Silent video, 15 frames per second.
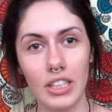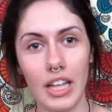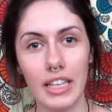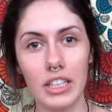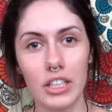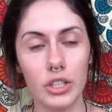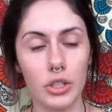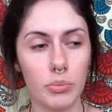
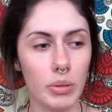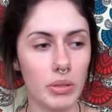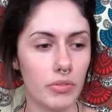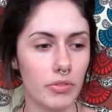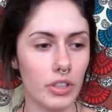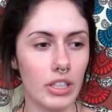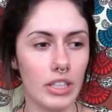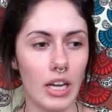Like, you'd be
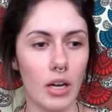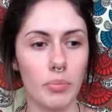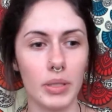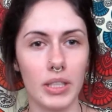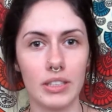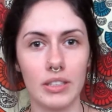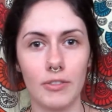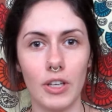freaking out
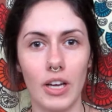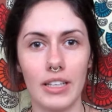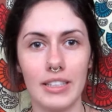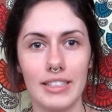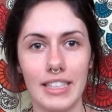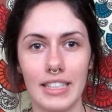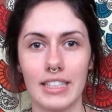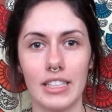because if you had a
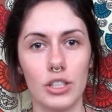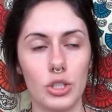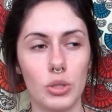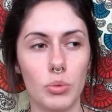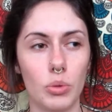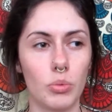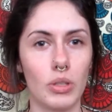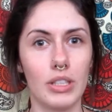sickness, you
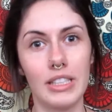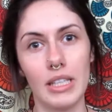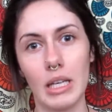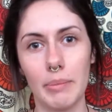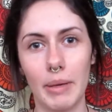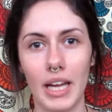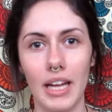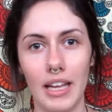wouldn't want to take
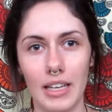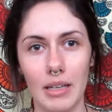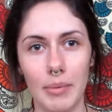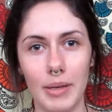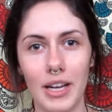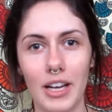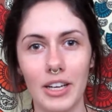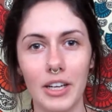an
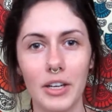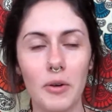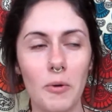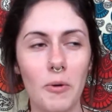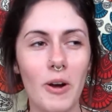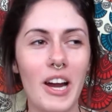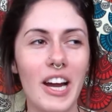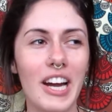antibiotic,
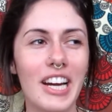or,